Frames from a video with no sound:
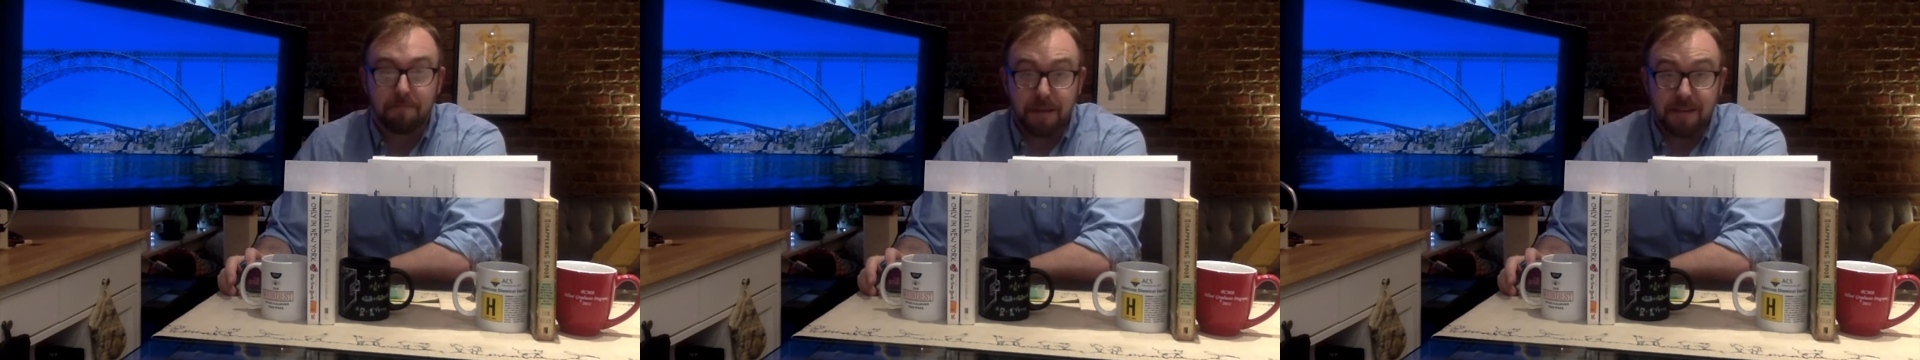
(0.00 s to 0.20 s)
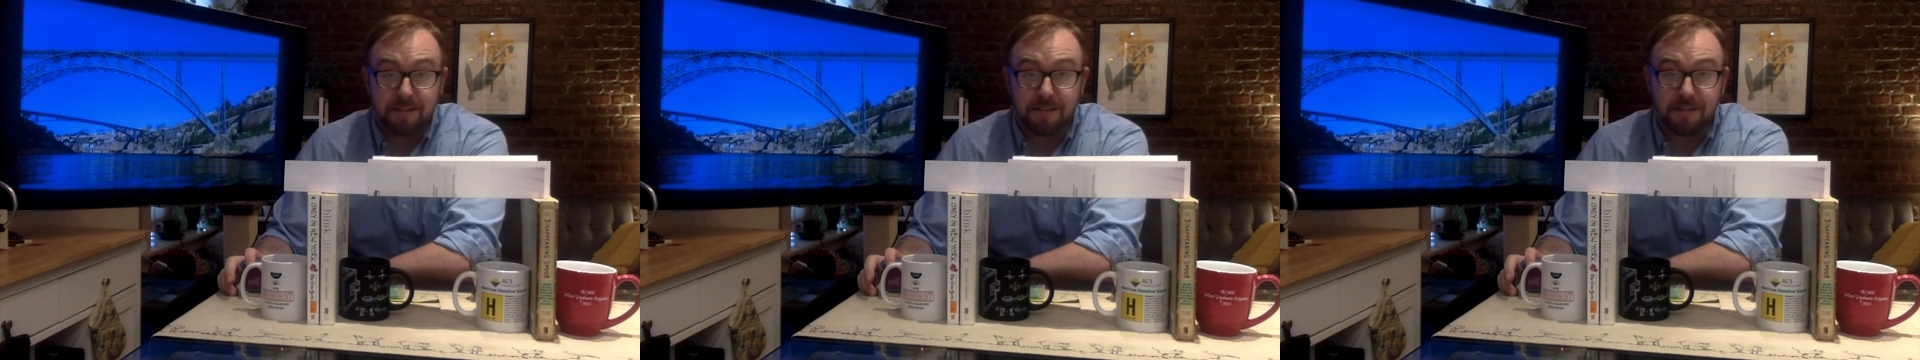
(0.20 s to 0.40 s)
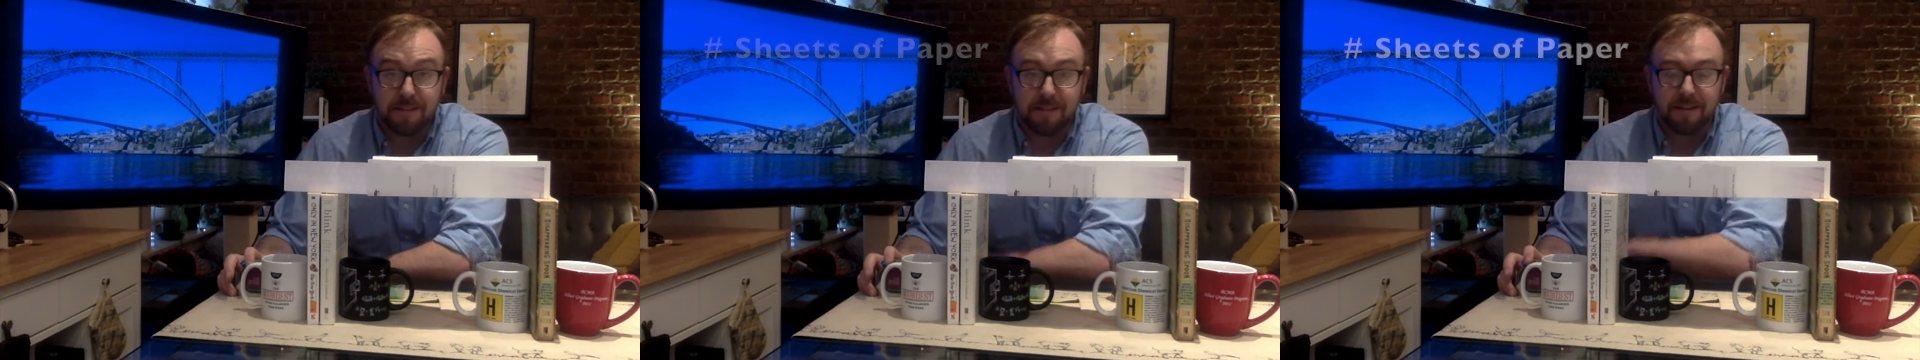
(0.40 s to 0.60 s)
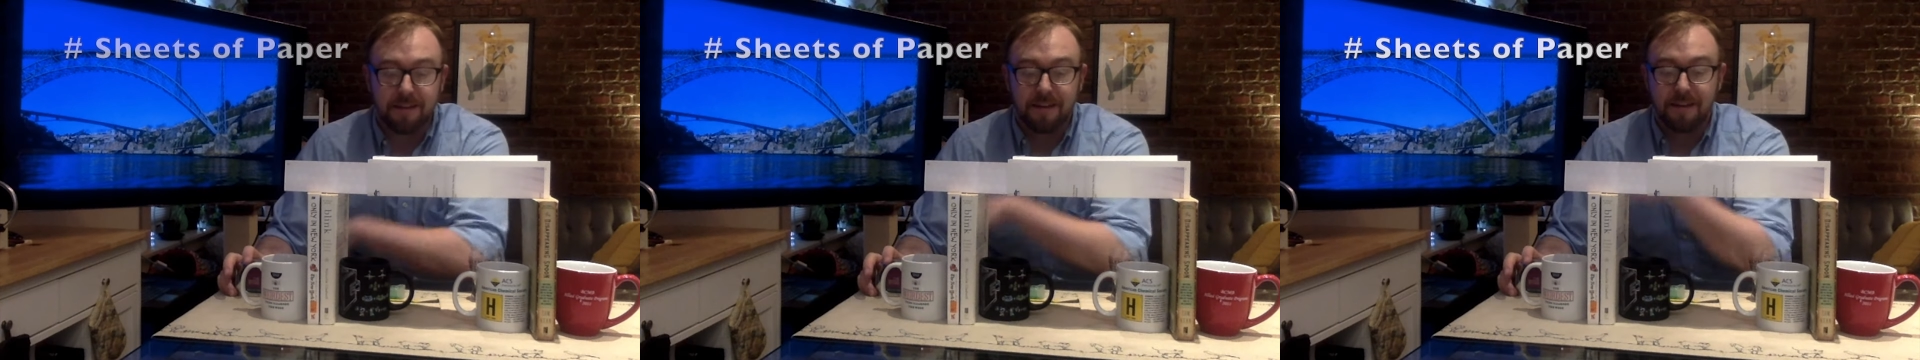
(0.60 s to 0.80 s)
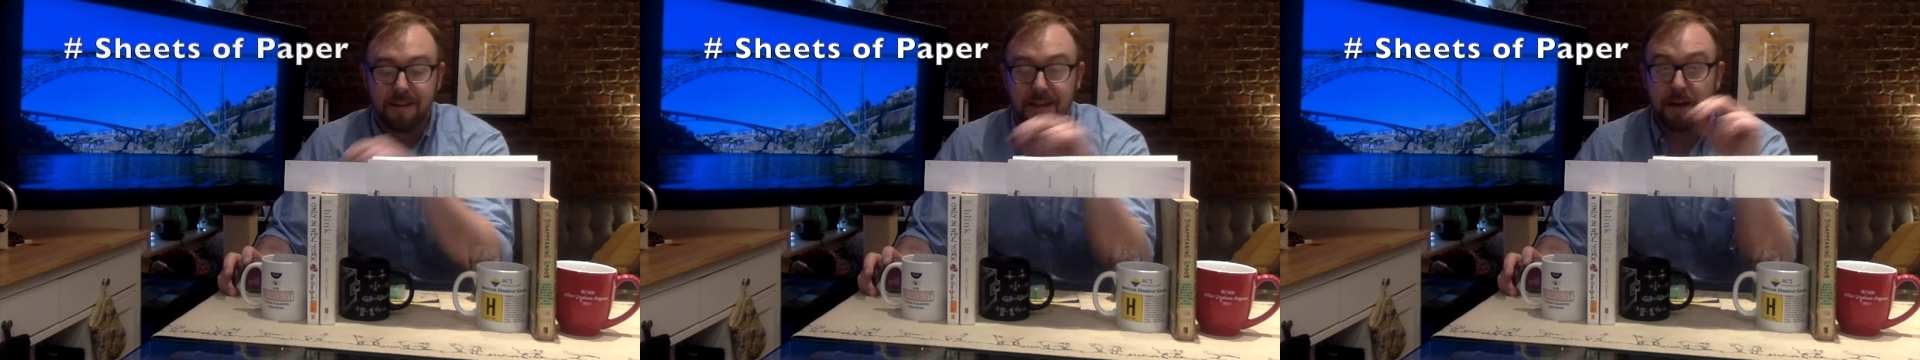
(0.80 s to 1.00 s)

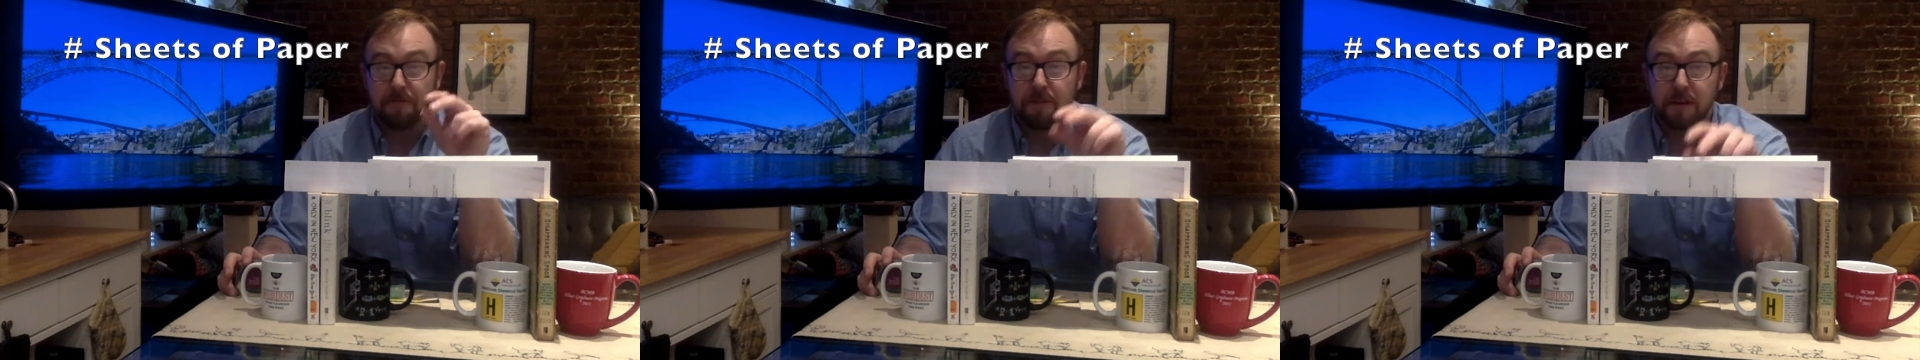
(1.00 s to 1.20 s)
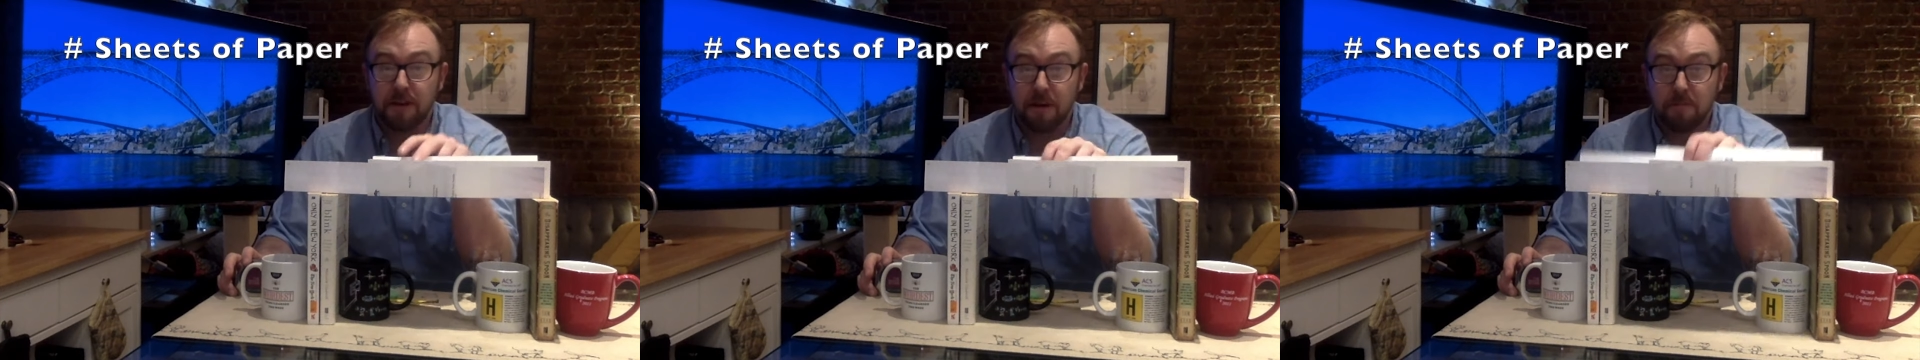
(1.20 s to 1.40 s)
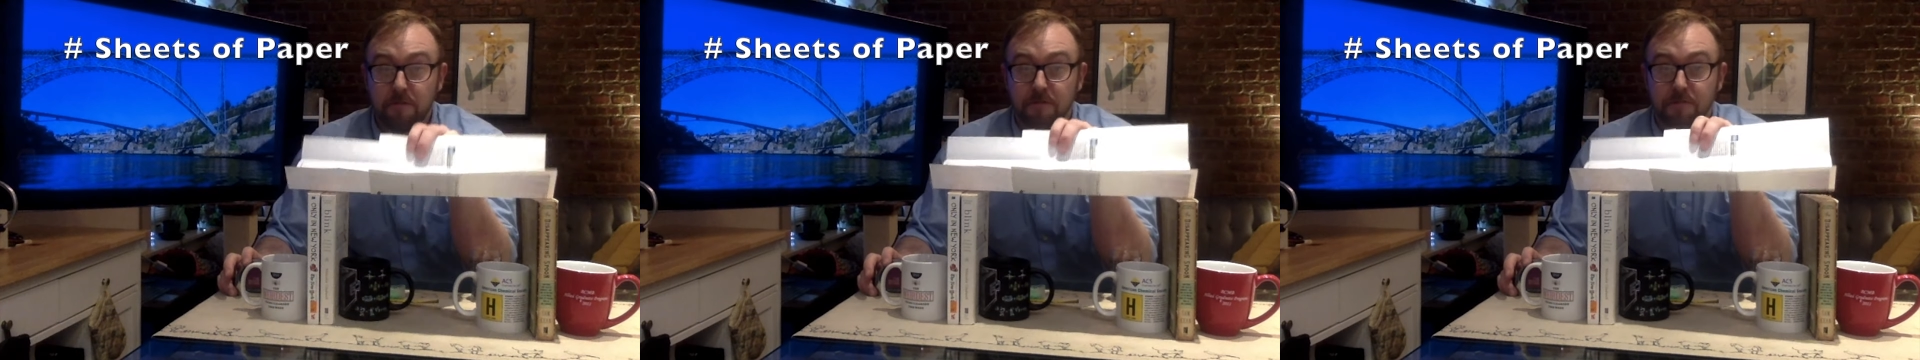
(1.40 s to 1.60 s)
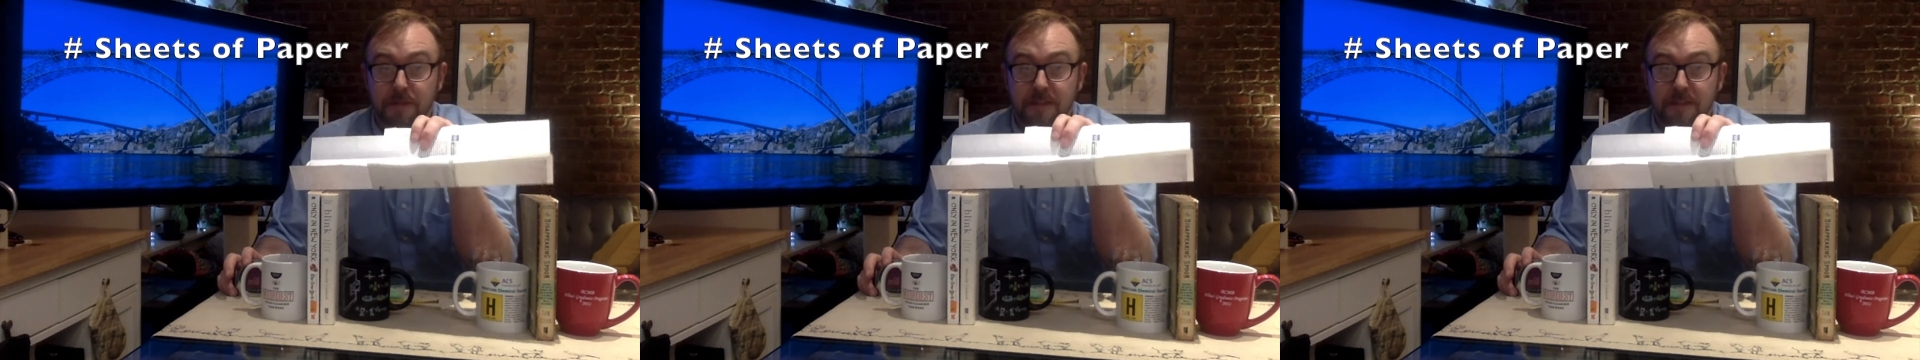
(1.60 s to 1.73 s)
Basically, count the number